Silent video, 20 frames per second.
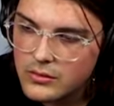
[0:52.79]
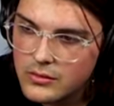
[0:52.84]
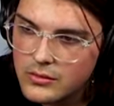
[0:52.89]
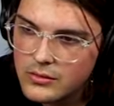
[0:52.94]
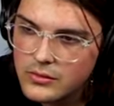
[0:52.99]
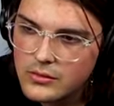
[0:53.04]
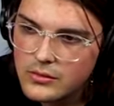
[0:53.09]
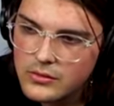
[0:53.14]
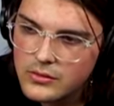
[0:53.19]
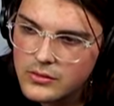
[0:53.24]

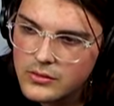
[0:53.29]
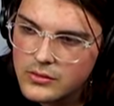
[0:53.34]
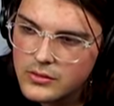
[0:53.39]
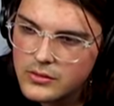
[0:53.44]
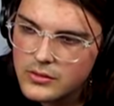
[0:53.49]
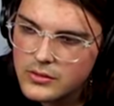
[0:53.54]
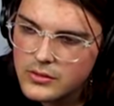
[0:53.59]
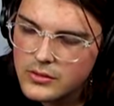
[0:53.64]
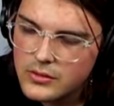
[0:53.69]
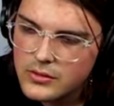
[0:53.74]

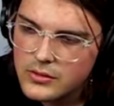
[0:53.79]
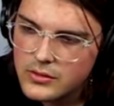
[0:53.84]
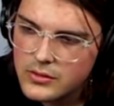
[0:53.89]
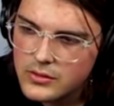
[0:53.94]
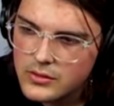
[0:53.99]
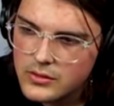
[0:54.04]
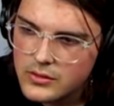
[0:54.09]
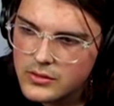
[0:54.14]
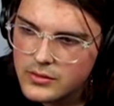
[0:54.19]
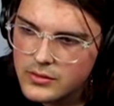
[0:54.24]

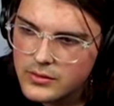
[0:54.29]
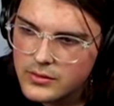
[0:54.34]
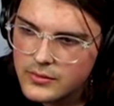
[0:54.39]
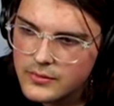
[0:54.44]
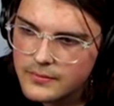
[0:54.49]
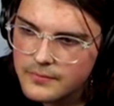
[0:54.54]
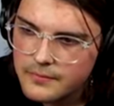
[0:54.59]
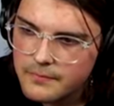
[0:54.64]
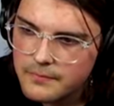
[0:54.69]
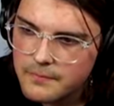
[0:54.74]

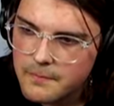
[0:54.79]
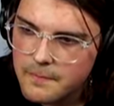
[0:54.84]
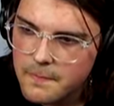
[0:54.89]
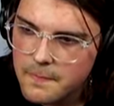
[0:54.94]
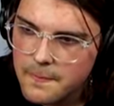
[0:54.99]
No words are spoken by the person on screen.